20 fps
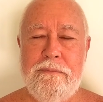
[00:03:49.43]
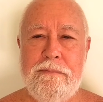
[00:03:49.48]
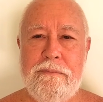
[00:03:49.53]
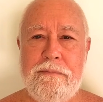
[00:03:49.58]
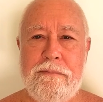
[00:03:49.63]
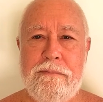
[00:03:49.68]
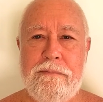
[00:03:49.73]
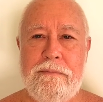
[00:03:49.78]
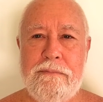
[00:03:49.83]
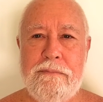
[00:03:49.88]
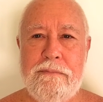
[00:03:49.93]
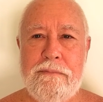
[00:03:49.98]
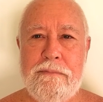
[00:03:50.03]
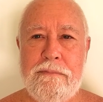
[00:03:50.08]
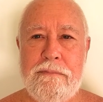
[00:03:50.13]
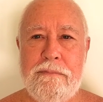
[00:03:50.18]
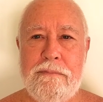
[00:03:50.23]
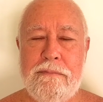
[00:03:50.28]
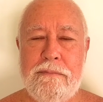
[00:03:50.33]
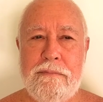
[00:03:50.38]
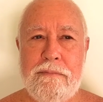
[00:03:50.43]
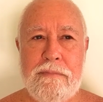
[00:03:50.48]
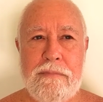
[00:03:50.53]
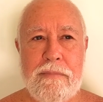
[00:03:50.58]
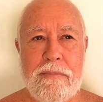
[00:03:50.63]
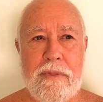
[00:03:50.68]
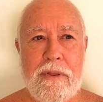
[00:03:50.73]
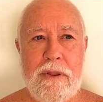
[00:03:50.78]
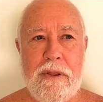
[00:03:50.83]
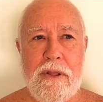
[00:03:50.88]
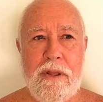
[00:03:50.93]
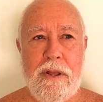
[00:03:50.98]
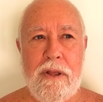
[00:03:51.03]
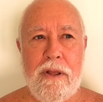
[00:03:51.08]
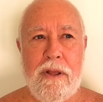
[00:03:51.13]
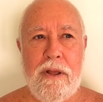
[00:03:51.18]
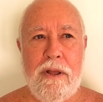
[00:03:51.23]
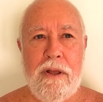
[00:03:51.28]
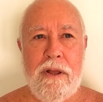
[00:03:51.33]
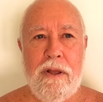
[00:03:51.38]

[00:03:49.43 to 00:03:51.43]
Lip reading: No one is speaking in this clip.